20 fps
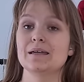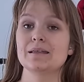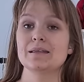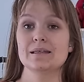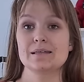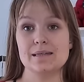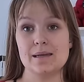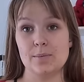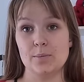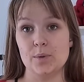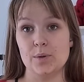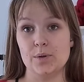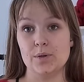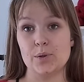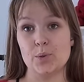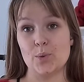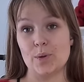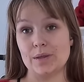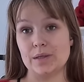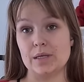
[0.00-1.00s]
December
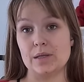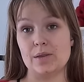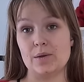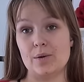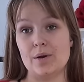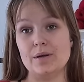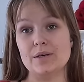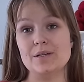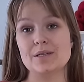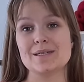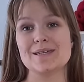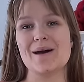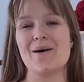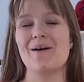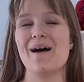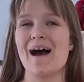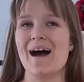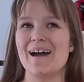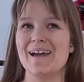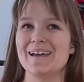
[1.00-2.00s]
23rd, so
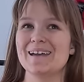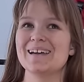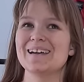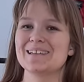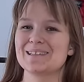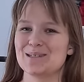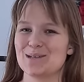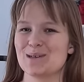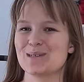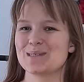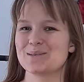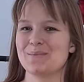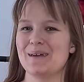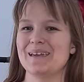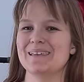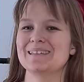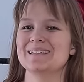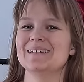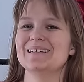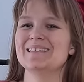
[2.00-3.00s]
I just
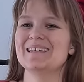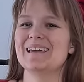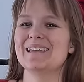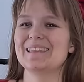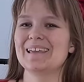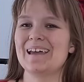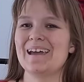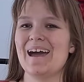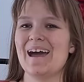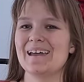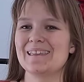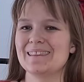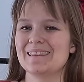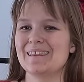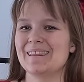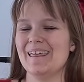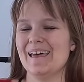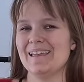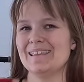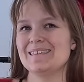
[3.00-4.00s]
made it, and I
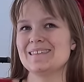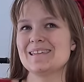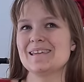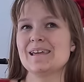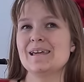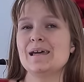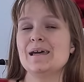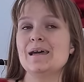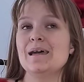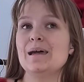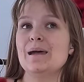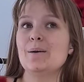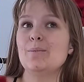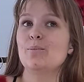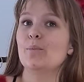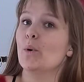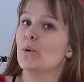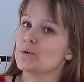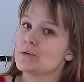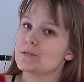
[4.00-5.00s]
have that
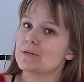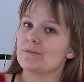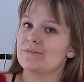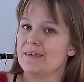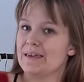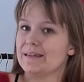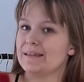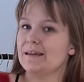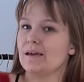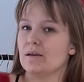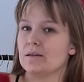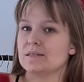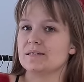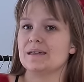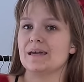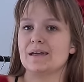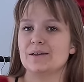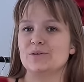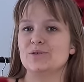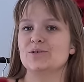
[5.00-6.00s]
most of that last
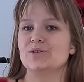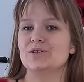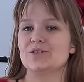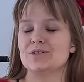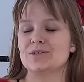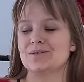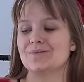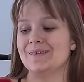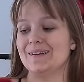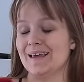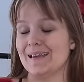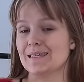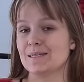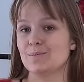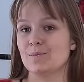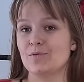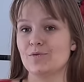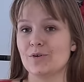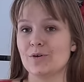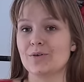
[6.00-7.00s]
day to just relax
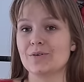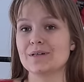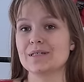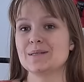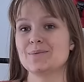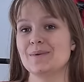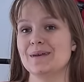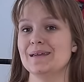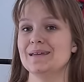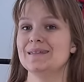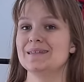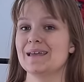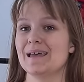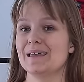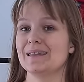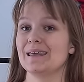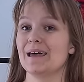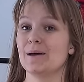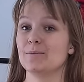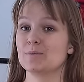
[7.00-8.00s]
before Christmas,
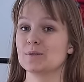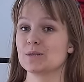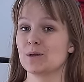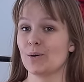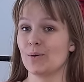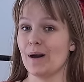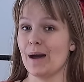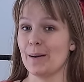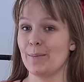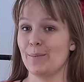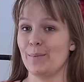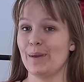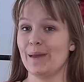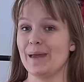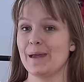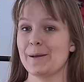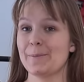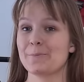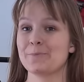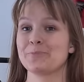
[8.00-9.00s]
and I'm so
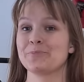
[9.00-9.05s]
happy.